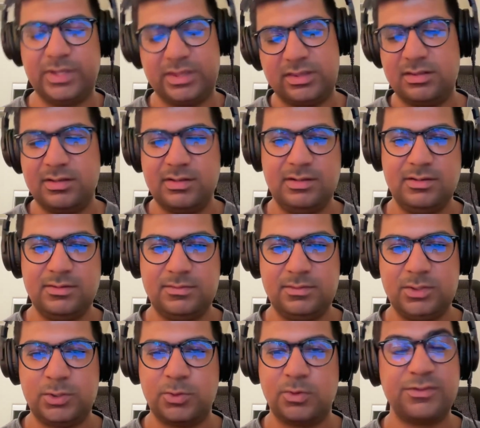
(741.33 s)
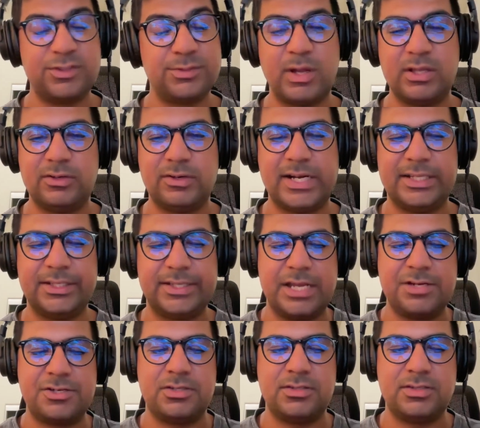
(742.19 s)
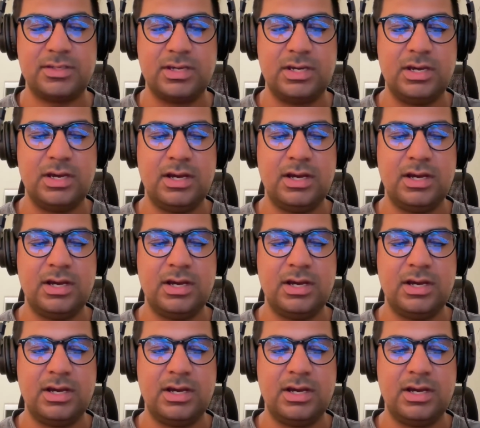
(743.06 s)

with sort of smaller allocations.